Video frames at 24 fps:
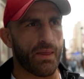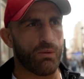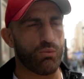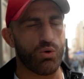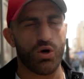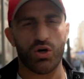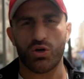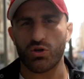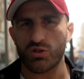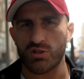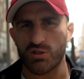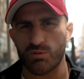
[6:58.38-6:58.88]

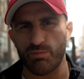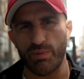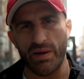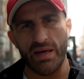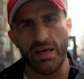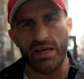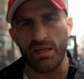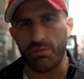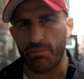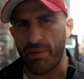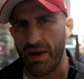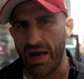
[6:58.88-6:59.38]
work on
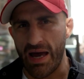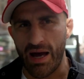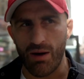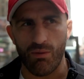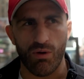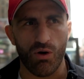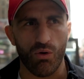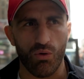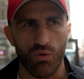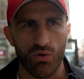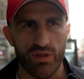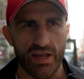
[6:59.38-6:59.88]
speed,
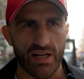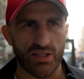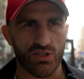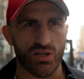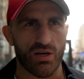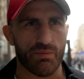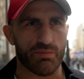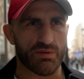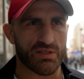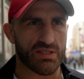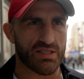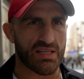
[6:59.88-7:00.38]
power, all that
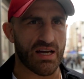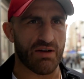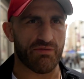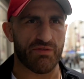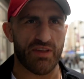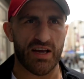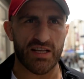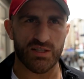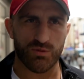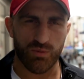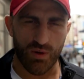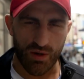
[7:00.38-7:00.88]
type of stuff.
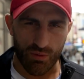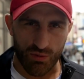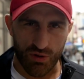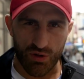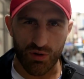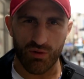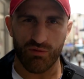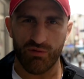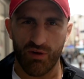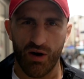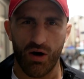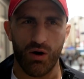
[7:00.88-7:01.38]
That's where
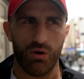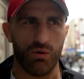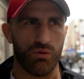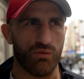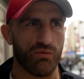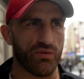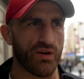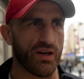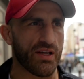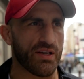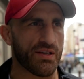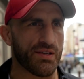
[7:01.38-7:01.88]
we evolve.
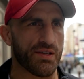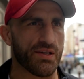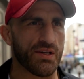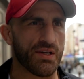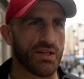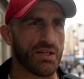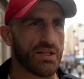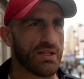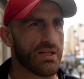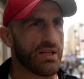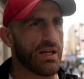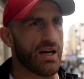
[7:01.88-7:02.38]

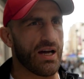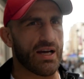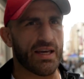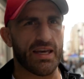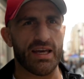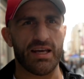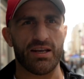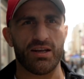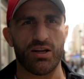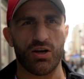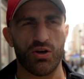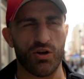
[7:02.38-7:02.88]
And
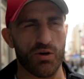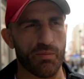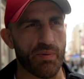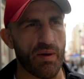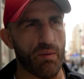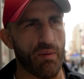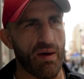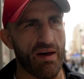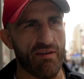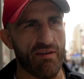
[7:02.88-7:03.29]
again, a lot of people